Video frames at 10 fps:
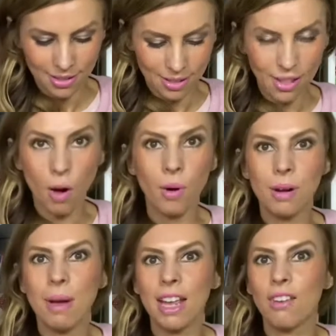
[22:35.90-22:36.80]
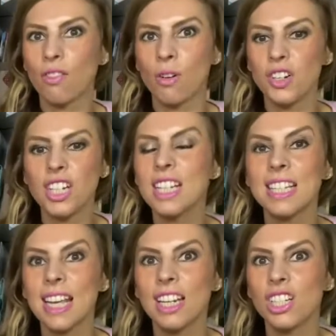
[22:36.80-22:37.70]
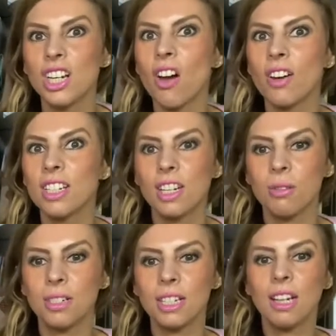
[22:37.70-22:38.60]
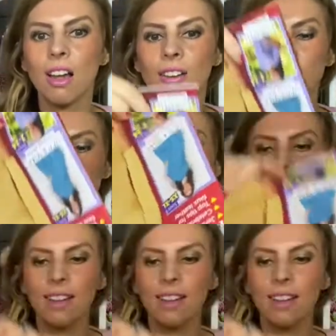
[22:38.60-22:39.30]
that I want to make for. She didn't say she liked it or didn't like it.